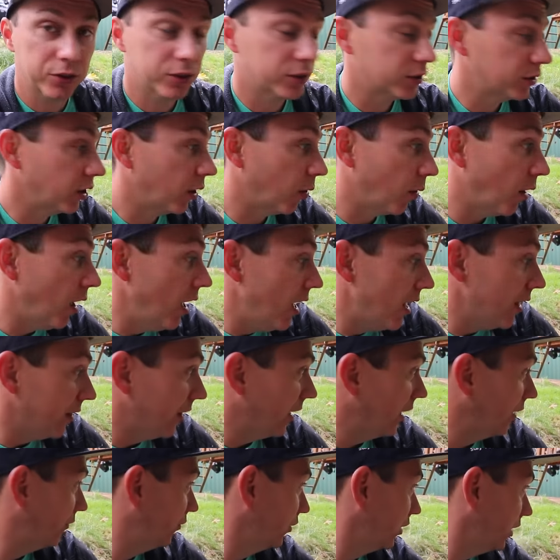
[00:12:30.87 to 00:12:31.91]
So
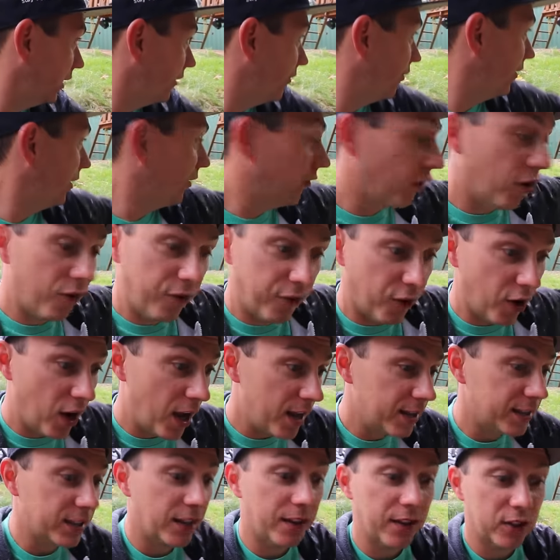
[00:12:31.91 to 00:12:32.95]
thankfully, for
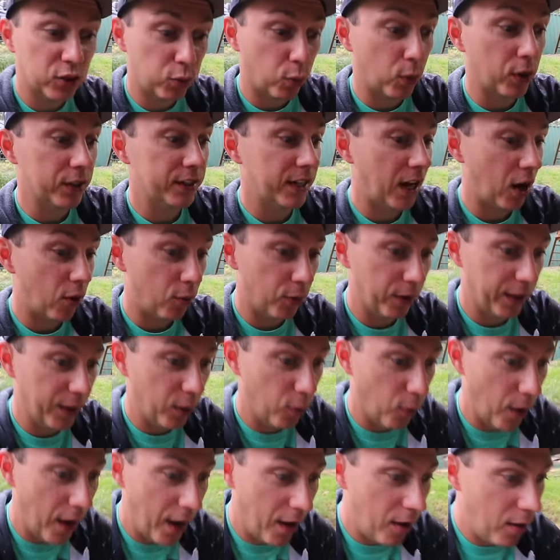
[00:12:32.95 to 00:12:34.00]
us, this worked out really
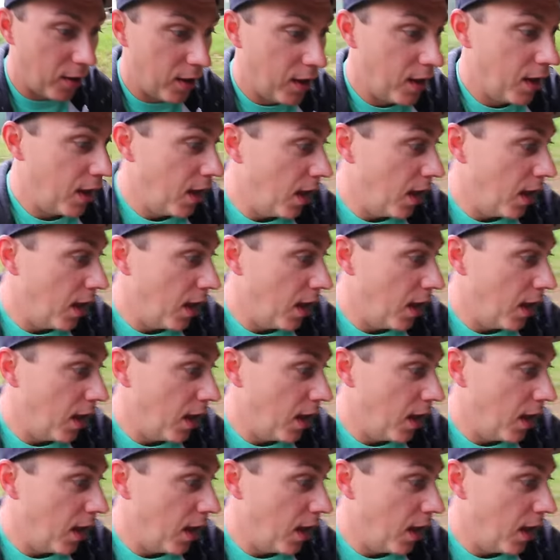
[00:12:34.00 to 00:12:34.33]
well.